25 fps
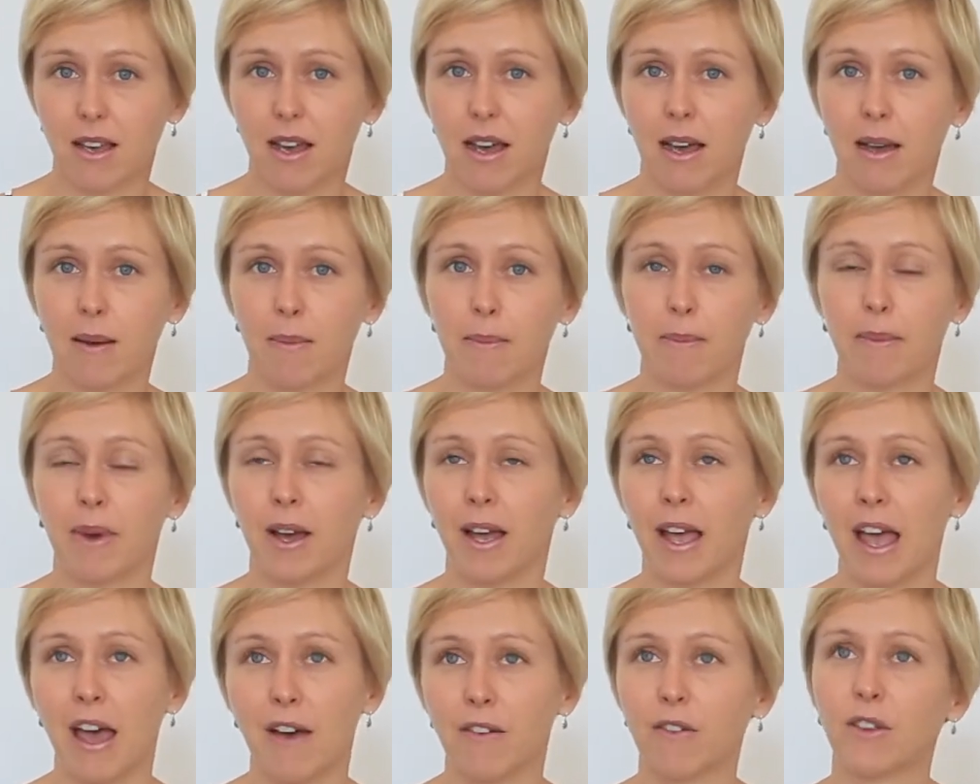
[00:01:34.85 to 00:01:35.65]
Um,
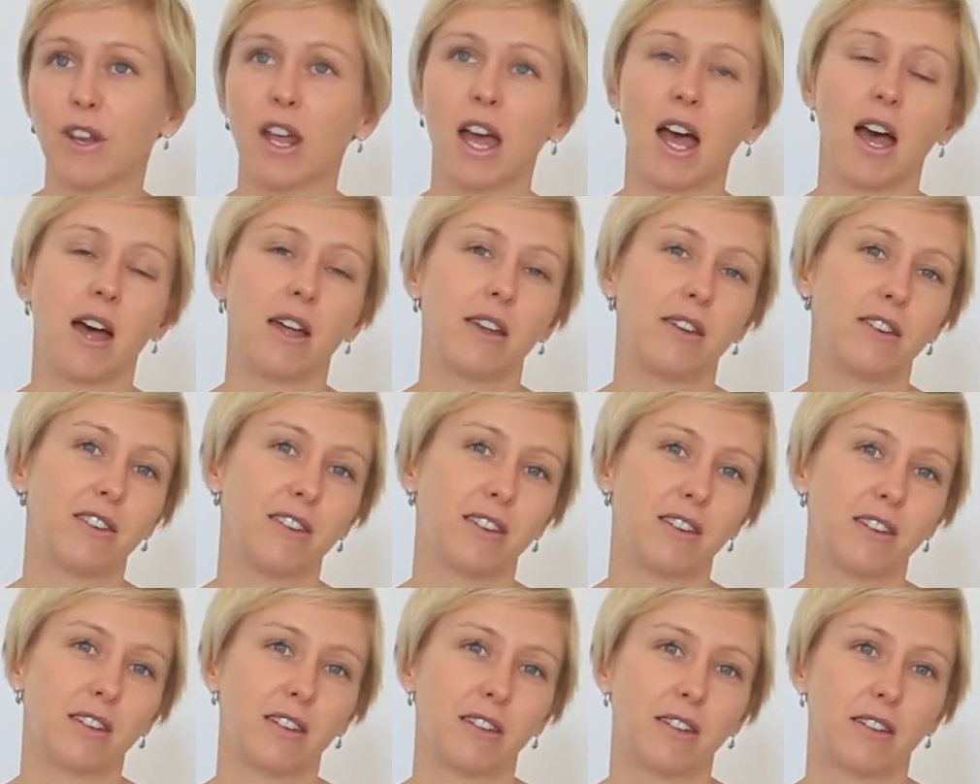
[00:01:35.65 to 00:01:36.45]
I haven't had
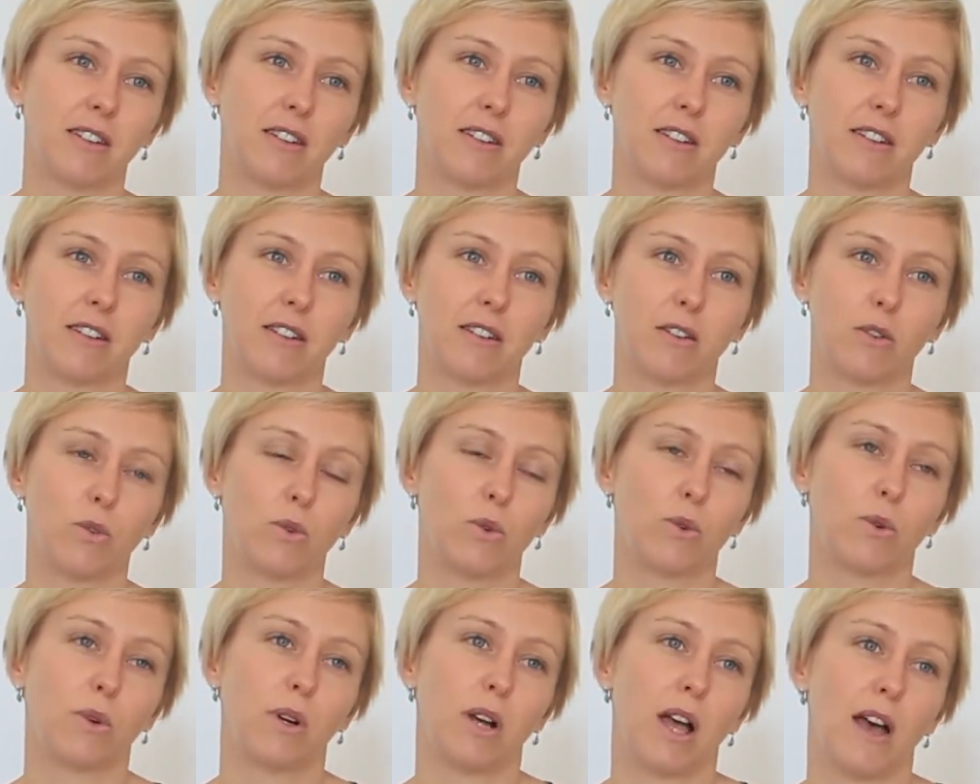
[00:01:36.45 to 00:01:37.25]

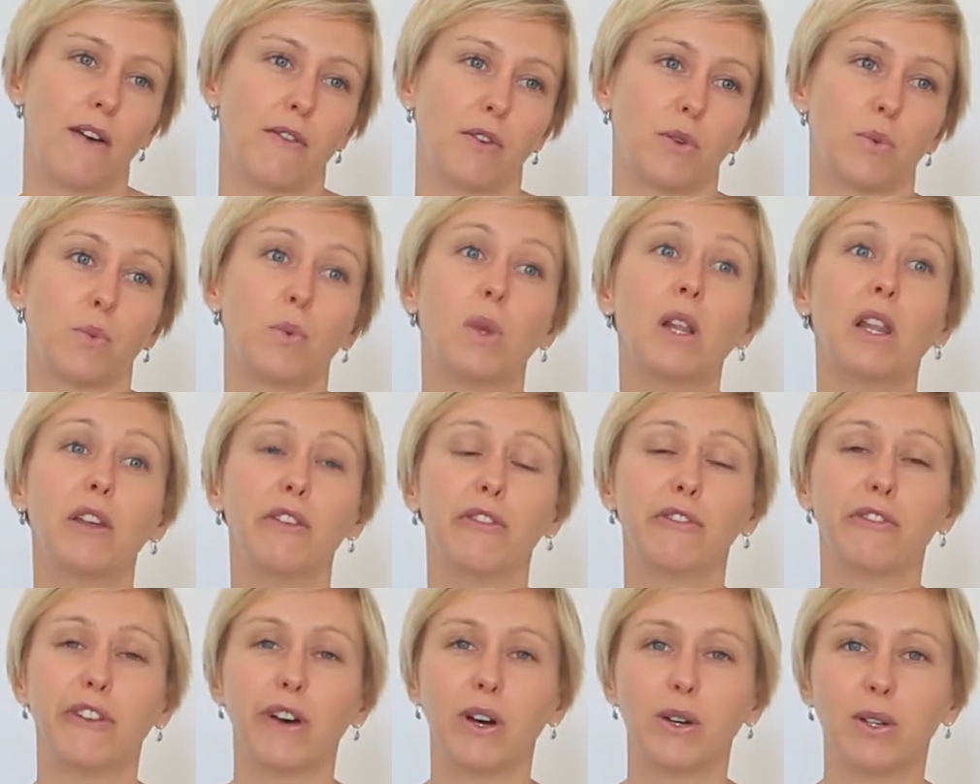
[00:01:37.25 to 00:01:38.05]
or haven't really
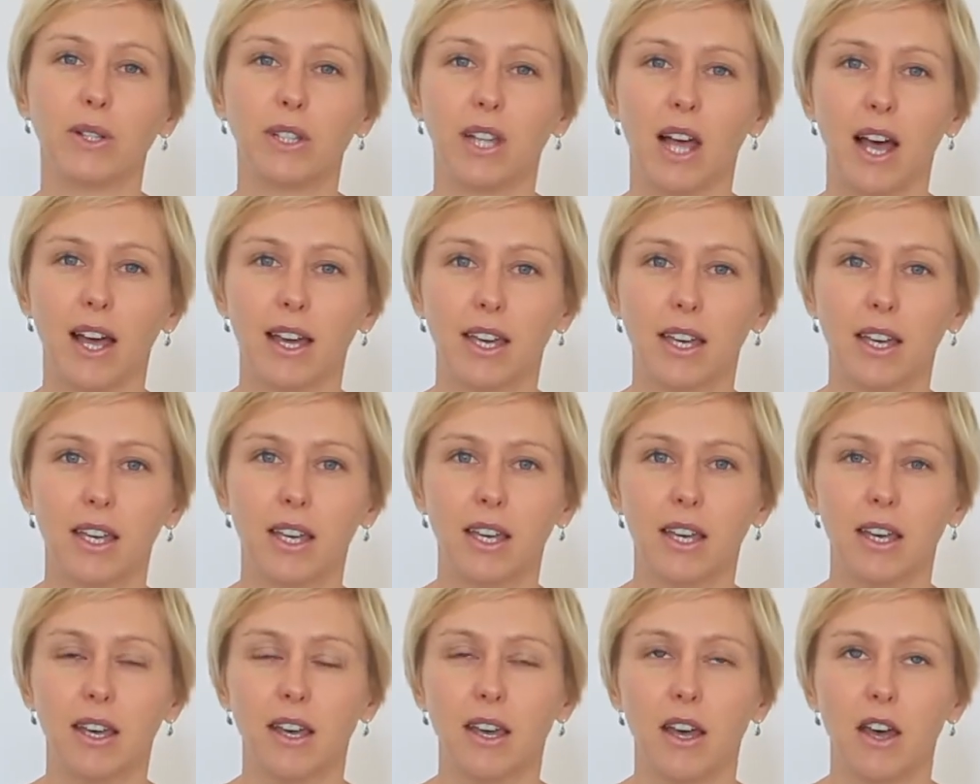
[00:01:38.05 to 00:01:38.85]
felt like
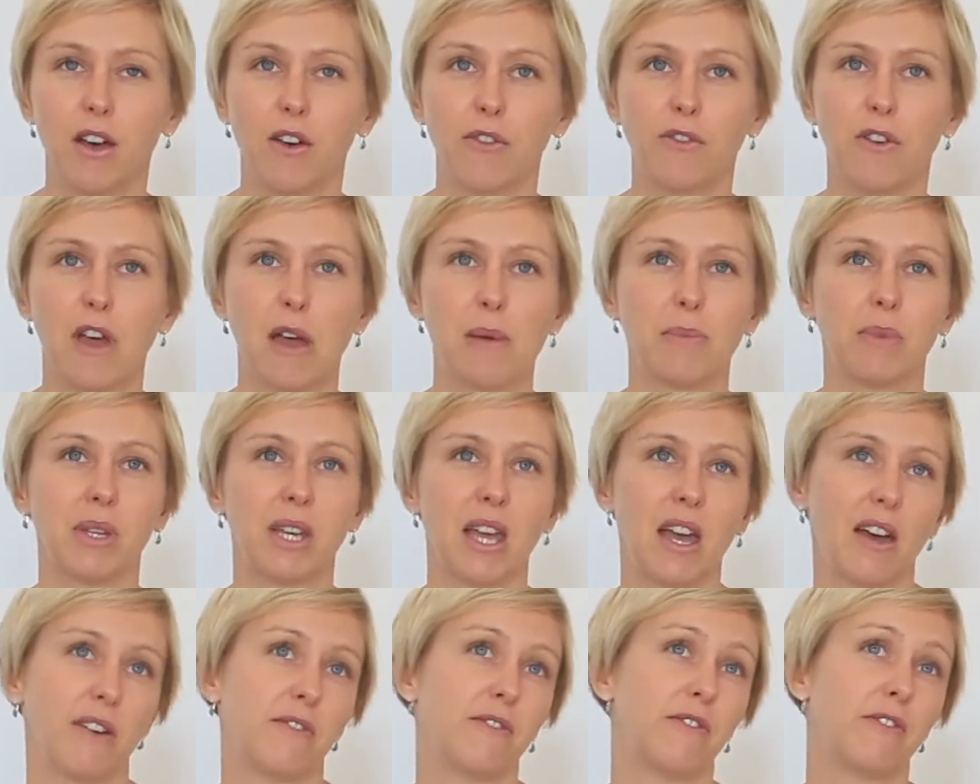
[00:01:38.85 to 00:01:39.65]
family
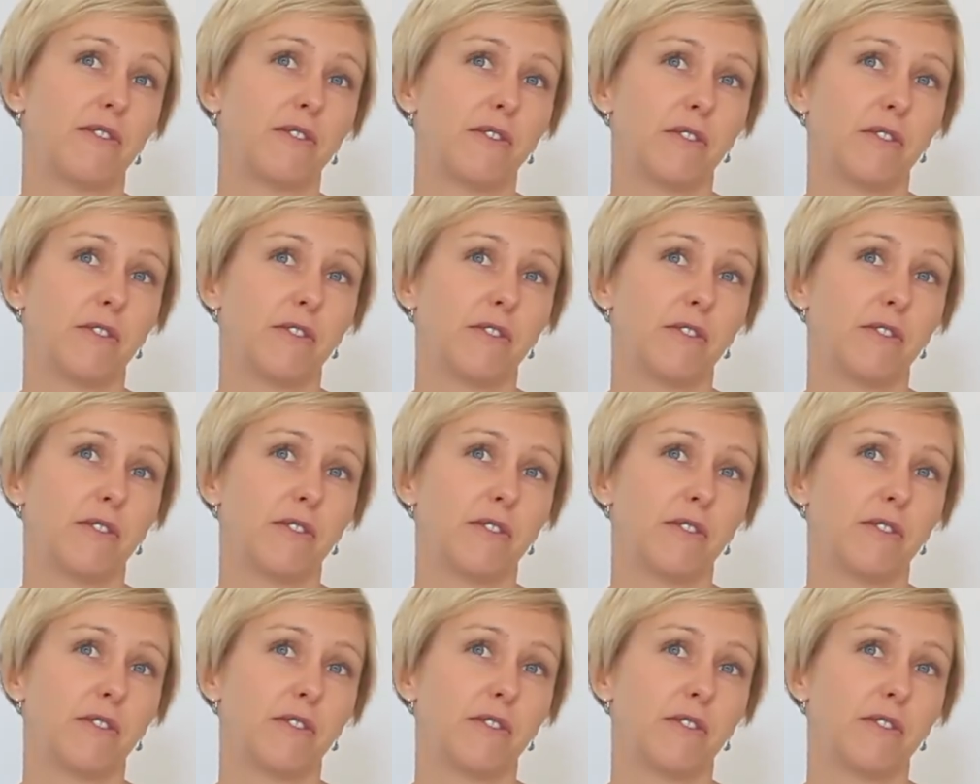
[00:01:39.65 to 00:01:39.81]
have